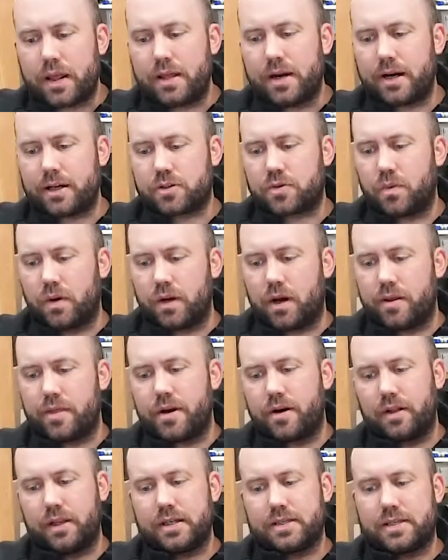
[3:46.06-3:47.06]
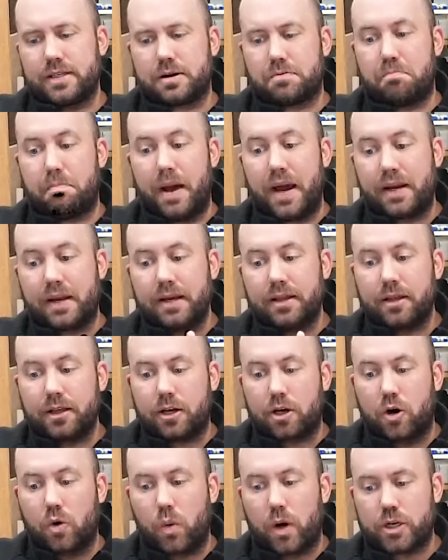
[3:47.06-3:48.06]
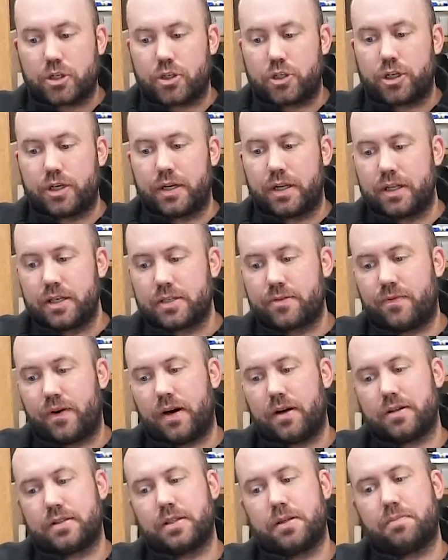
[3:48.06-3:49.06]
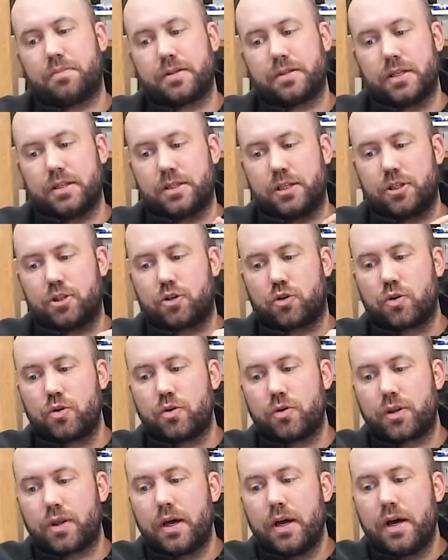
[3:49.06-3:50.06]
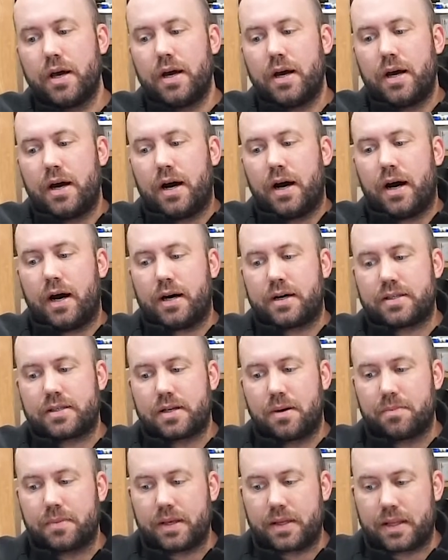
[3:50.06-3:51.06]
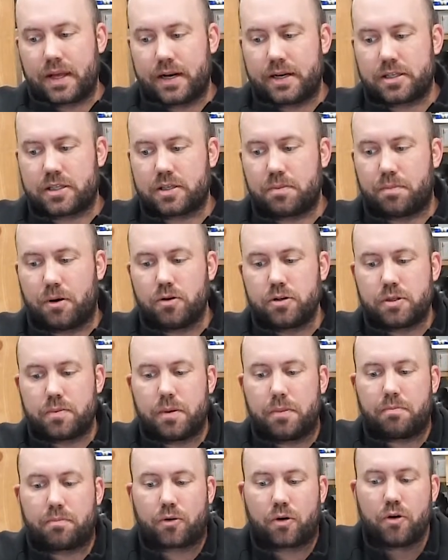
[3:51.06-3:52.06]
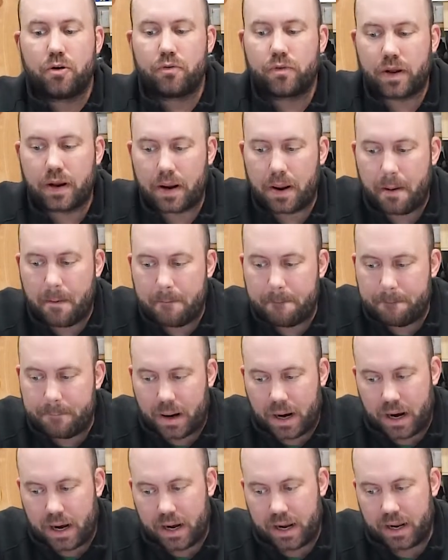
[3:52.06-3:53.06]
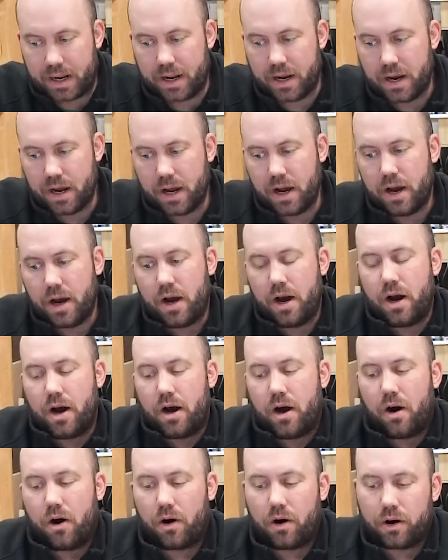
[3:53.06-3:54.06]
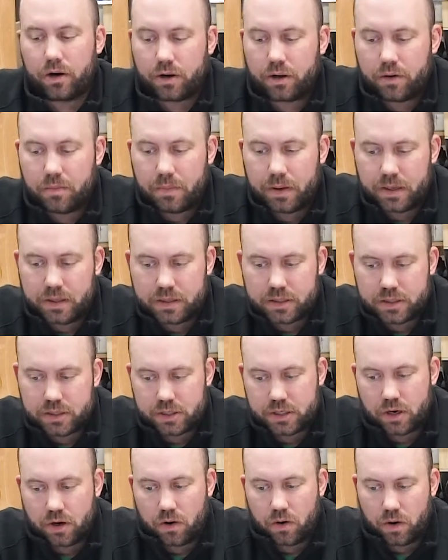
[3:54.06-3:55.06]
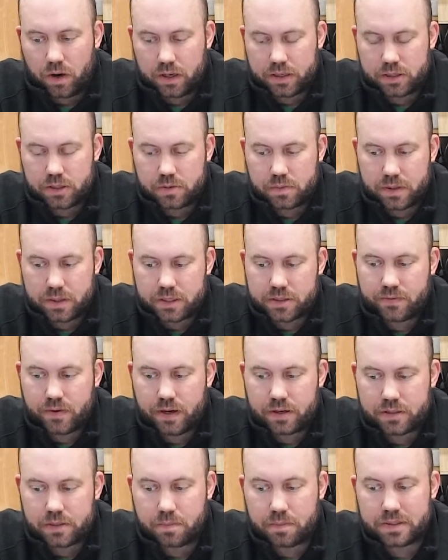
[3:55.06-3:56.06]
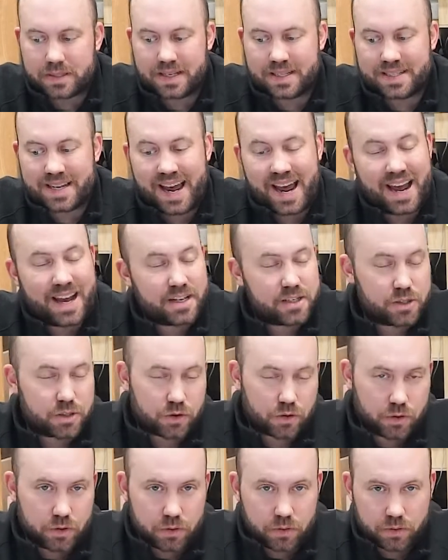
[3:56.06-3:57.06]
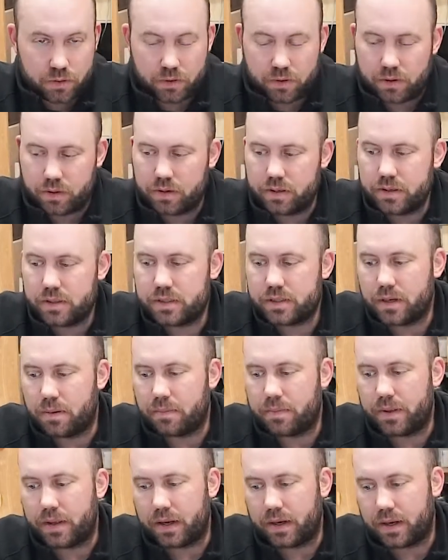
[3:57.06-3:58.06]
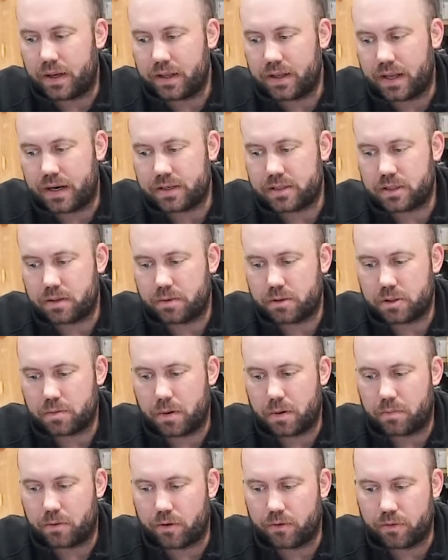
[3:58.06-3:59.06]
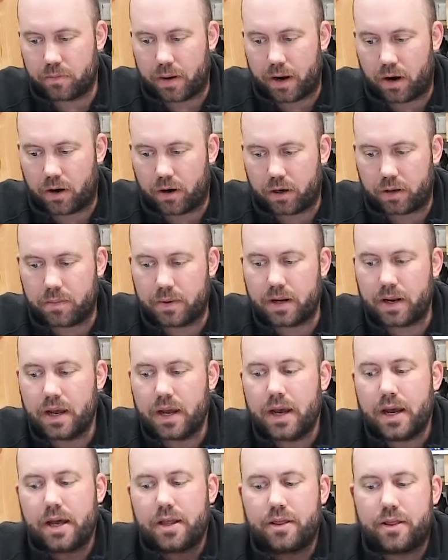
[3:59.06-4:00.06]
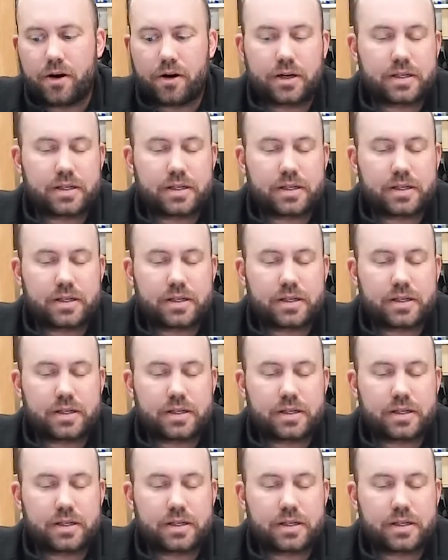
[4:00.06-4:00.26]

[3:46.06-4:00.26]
the next one on their list is begging the question, and this fallacy presents a truth, something that is supposed to be proven by argument. So, this fallacy presents as truth, something that is supposed to be proven by argument. Their